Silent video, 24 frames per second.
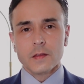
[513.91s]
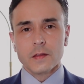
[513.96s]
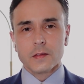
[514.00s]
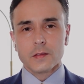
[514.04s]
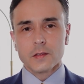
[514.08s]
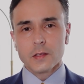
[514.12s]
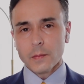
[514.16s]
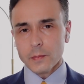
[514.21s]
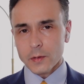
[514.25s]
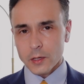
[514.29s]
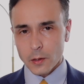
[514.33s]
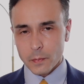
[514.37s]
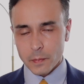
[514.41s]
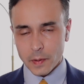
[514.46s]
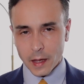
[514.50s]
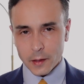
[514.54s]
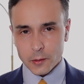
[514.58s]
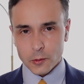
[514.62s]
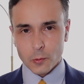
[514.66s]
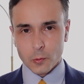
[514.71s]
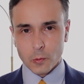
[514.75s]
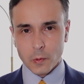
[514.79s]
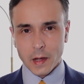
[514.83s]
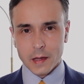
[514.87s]
There's something
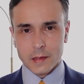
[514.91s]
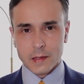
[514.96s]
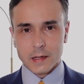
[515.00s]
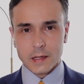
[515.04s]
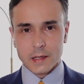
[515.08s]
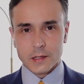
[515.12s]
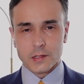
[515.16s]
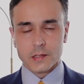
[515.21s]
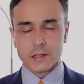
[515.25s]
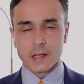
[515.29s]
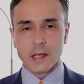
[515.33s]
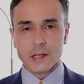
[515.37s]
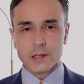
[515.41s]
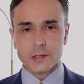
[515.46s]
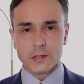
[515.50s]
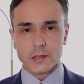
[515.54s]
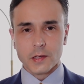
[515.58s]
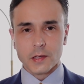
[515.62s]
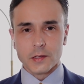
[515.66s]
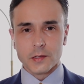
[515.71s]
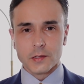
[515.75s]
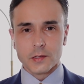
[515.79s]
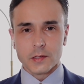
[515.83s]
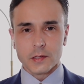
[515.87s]
about the way that he says
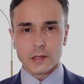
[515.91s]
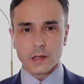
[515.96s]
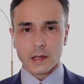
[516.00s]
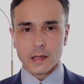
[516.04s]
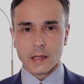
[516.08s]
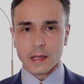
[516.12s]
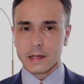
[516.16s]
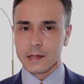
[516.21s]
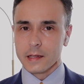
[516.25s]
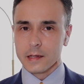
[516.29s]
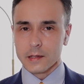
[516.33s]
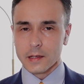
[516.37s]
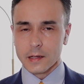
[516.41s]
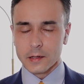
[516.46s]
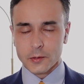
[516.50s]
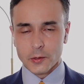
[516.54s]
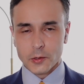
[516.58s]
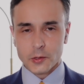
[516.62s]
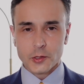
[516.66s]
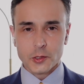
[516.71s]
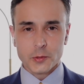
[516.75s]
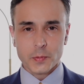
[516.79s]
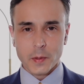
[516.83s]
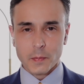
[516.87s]
this, and it, it
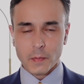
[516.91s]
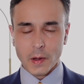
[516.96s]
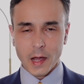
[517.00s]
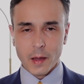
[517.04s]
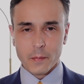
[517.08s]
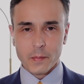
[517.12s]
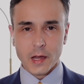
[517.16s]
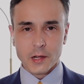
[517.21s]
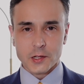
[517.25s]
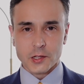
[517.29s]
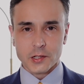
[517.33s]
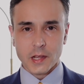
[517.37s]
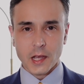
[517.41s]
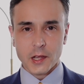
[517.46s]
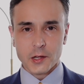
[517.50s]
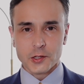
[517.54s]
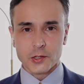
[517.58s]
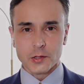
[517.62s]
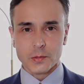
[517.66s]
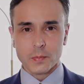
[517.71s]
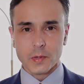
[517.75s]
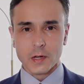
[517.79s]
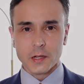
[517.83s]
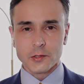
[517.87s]
could just be my
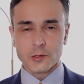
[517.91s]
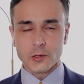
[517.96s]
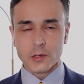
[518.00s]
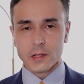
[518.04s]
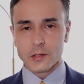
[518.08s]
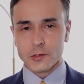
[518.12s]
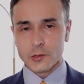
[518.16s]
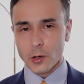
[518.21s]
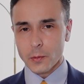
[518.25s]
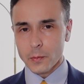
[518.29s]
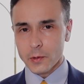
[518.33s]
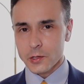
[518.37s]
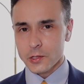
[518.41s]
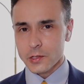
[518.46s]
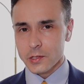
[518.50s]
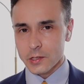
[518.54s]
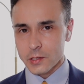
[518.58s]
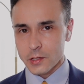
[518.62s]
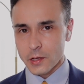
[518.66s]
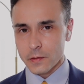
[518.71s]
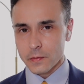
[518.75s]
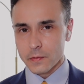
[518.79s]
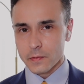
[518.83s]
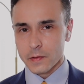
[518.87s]
imagination, but it's, it's almost as
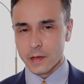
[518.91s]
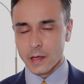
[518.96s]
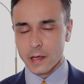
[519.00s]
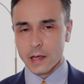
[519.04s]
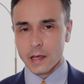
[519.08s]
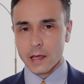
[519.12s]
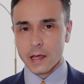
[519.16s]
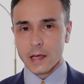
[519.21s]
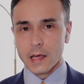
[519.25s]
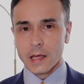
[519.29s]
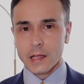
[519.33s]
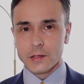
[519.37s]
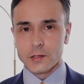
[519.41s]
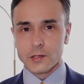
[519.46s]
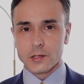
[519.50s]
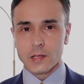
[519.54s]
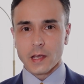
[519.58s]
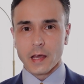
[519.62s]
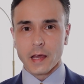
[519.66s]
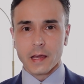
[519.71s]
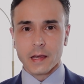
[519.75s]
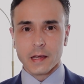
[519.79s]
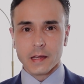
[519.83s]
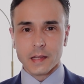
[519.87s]
if it's
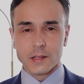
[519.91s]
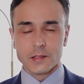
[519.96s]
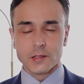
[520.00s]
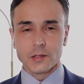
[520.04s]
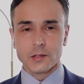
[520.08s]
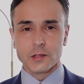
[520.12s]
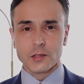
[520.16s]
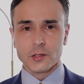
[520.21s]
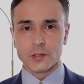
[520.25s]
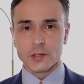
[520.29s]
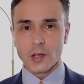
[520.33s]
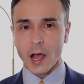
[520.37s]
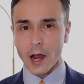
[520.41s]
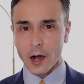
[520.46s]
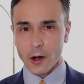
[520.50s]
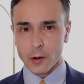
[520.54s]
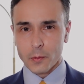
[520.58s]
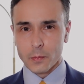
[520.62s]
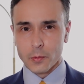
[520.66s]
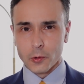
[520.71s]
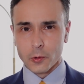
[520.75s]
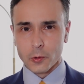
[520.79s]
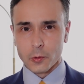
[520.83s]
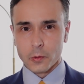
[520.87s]
a, it's a
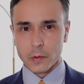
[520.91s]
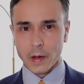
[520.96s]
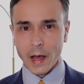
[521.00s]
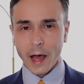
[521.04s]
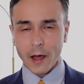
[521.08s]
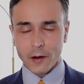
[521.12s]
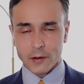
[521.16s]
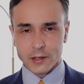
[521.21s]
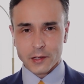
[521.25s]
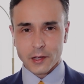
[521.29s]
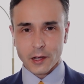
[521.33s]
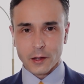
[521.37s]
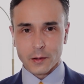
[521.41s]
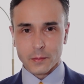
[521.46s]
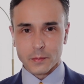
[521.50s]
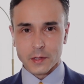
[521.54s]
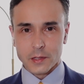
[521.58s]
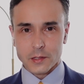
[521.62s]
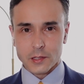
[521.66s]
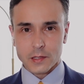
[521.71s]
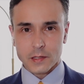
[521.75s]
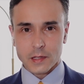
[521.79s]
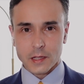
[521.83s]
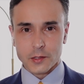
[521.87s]
desirable outcome.
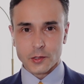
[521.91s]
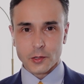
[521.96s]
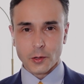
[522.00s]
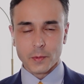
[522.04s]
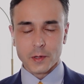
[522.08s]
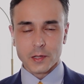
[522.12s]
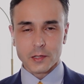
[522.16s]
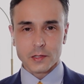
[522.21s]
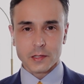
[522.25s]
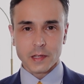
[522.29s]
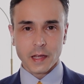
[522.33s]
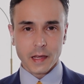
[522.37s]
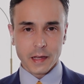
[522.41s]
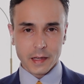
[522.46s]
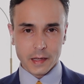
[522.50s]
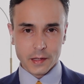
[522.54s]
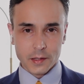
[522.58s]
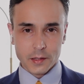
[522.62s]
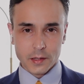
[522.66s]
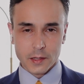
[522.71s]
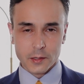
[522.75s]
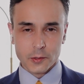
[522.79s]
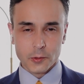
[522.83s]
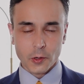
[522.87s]
It's, it's almost like
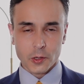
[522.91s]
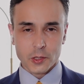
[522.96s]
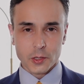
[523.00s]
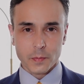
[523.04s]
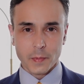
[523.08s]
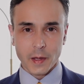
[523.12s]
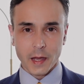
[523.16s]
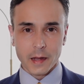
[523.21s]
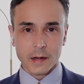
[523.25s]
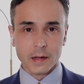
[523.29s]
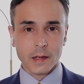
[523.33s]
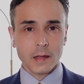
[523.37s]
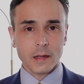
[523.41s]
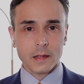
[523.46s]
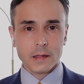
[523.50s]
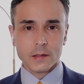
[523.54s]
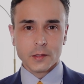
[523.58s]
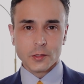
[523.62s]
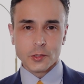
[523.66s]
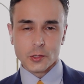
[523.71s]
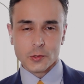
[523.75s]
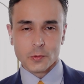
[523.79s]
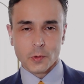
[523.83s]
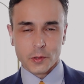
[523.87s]
he, he talks about
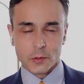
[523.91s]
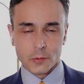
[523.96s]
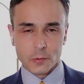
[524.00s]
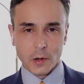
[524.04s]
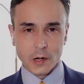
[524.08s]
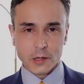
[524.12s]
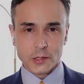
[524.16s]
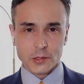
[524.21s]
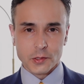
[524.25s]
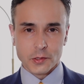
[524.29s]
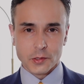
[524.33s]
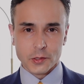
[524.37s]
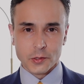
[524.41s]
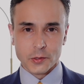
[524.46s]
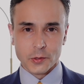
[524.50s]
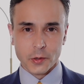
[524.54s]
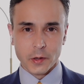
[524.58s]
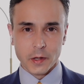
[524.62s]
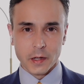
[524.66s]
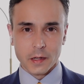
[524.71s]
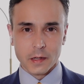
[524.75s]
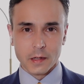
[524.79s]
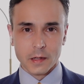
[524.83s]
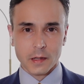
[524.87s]
this is what the Russians are
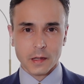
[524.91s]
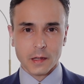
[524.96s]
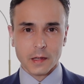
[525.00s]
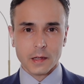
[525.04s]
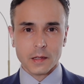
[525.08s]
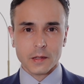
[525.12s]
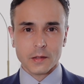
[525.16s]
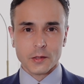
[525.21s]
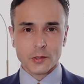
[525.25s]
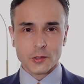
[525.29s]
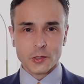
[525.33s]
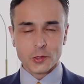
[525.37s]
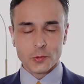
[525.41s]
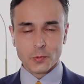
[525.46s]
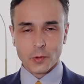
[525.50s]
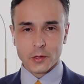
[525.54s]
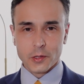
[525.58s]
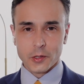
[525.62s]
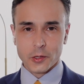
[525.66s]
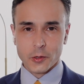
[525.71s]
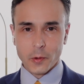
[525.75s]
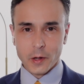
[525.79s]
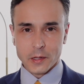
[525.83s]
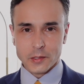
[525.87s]
doing, this is what
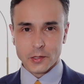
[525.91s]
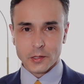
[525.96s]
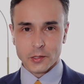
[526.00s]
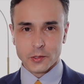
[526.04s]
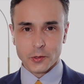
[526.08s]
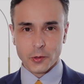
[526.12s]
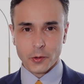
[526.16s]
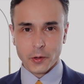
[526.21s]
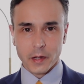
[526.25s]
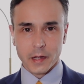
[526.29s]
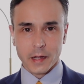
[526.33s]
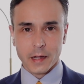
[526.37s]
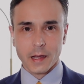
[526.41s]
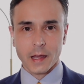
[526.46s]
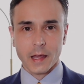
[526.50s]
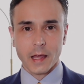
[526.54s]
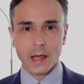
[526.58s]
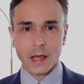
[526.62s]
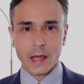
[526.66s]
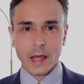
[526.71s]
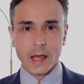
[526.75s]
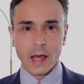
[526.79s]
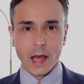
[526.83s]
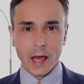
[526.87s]
the US is doing,
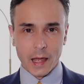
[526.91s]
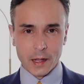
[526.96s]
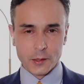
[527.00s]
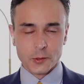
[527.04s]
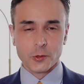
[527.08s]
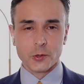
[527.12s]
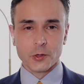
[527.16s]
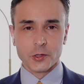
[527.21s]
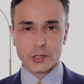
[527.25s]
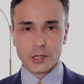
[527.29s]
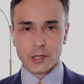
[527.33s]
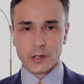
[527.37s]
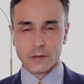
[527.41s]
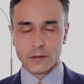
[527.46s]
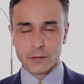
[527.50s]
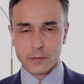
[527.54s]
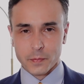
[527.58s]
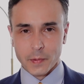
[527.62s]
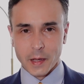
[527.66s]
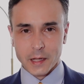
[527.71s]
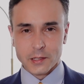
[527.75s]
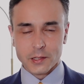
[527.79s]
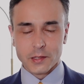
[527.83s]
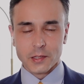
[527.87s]
uh, to achieve
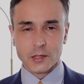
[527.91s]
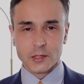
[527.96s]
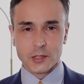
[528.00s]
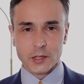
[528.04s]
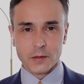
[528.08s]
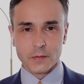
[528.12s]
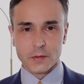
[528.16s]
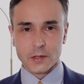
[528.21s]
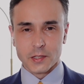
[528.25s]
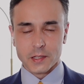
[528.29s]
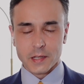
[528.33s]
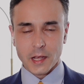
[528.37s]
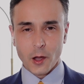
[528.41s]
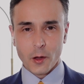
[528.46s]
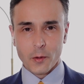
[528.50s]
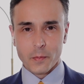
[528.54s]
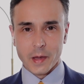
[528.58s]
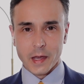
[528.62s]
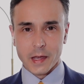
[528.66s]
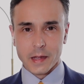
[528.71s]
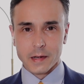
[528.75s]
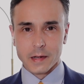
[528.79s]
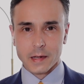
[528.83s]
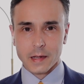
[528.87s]
basically yeah. achieve a
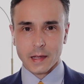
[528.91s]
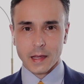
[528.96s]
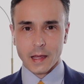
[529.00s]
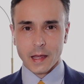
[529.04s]
stalemate.